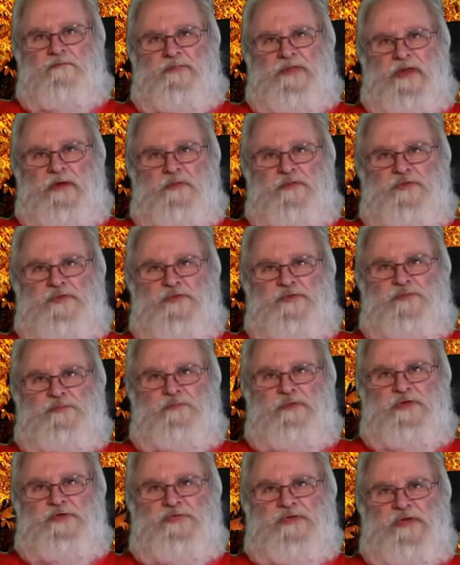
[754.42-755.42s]
be able to use
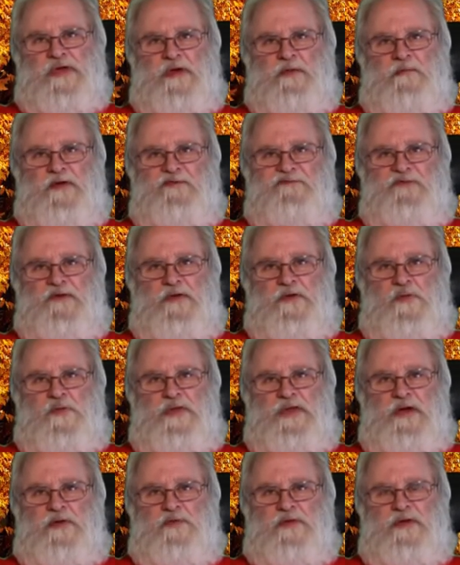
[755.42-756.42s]
music on my phone
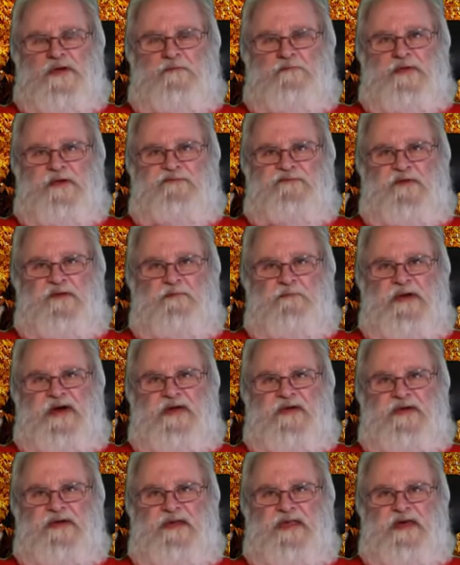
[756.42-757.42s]
without running my phone
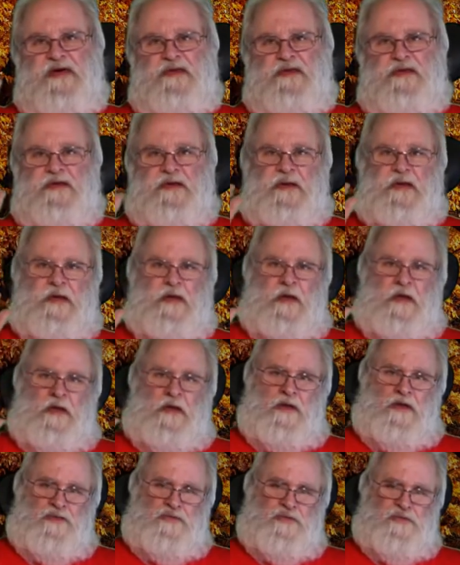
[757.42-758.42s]
battery down, and
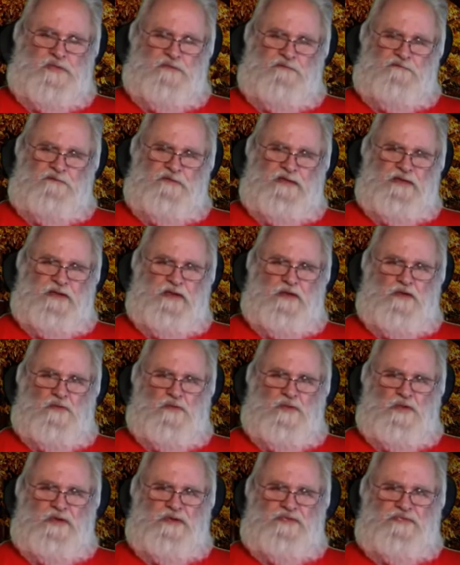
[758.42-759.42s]
I shoot
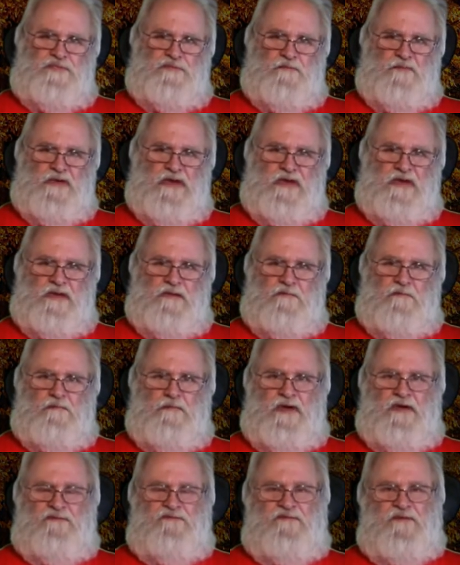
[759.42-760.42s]
video with my
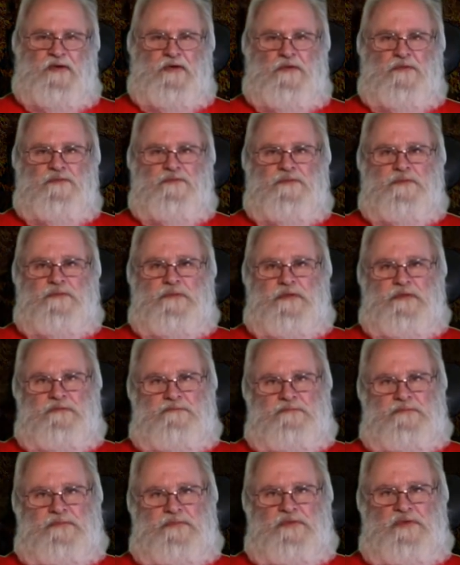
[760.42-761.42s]
phone,
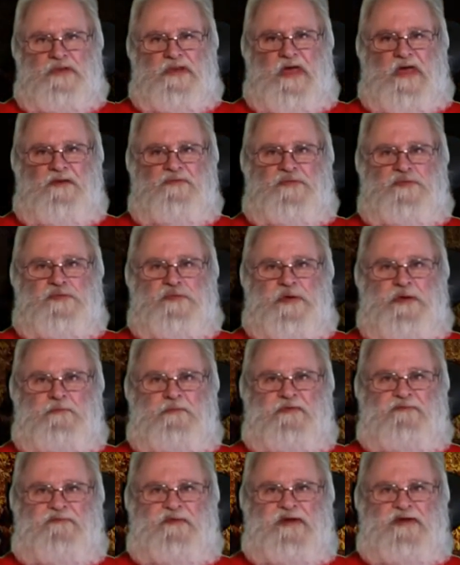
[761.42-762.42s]
live stream
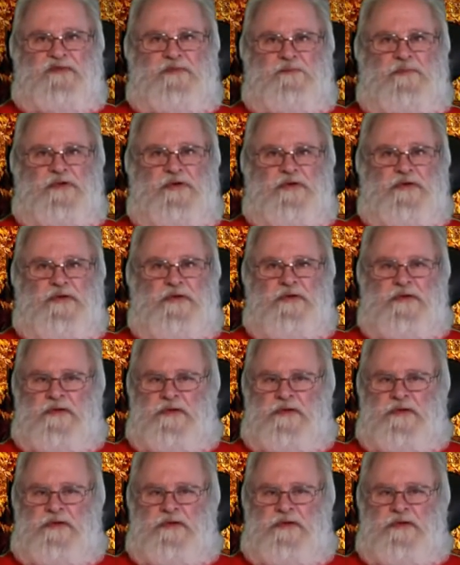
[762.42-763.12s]
to Facebook,